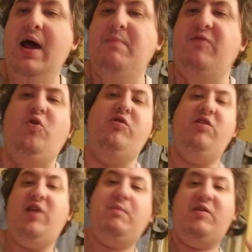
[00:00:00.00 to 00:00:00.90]
But of course,
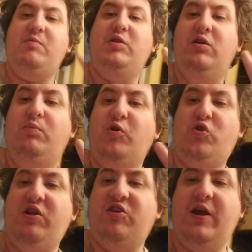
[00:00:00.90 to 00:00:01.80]
this time, because I'm a little more
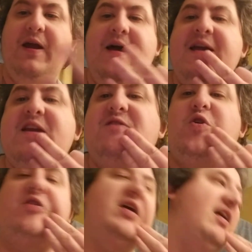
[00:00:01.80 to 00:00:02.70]
trusting, you know, of
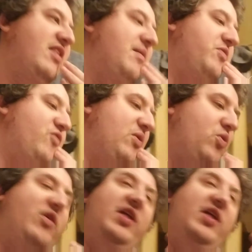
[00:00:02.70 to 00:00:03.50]
course I accept the friend request.